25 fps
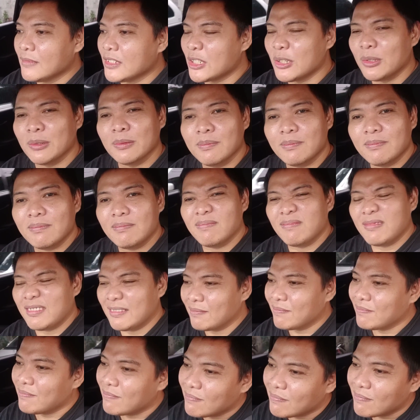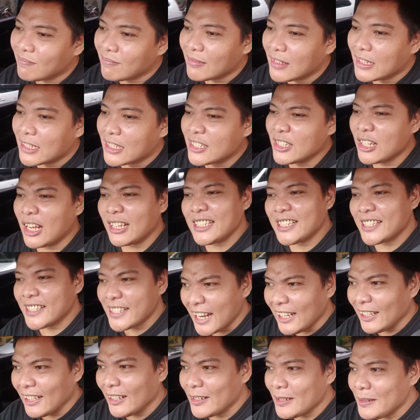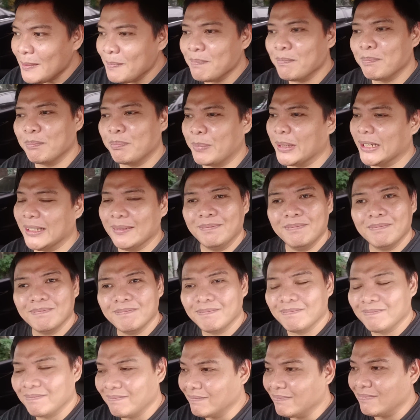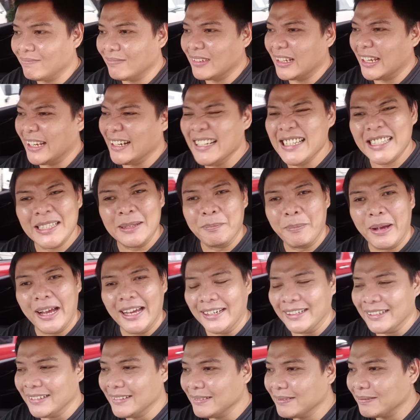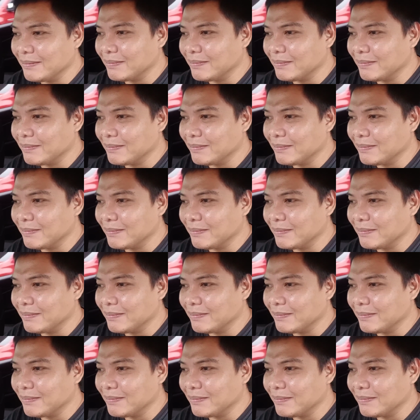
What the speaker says: So, not stellar, but it isn't bad.